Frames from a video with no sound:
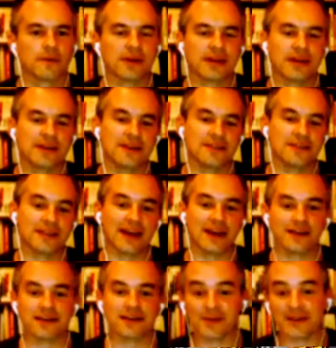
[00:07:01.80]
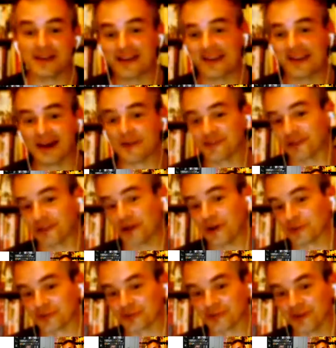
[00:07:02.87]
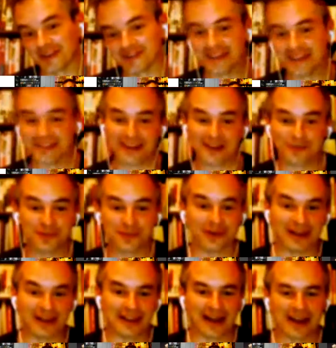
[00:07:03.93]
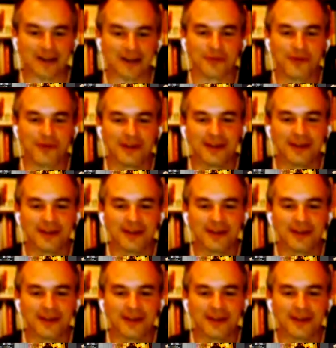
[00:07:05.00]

I mean, he's dead. I mean, and now he's a ghost, so I guess he's kind of still alive.